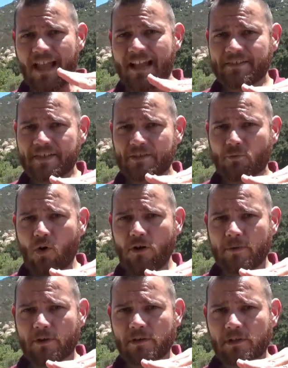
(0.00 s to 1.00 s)
as it gets
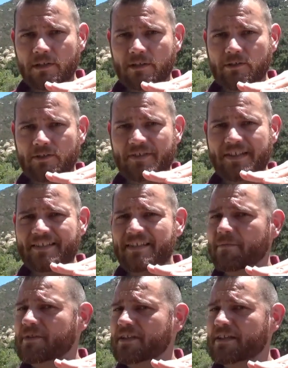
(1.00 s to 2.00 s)
warmer, you'll see
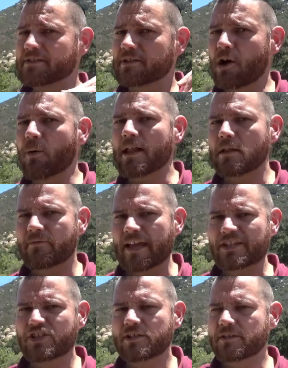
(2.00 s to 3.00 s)
some of these low
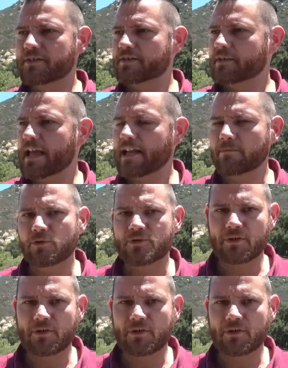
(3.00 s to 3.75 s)
elevations animals.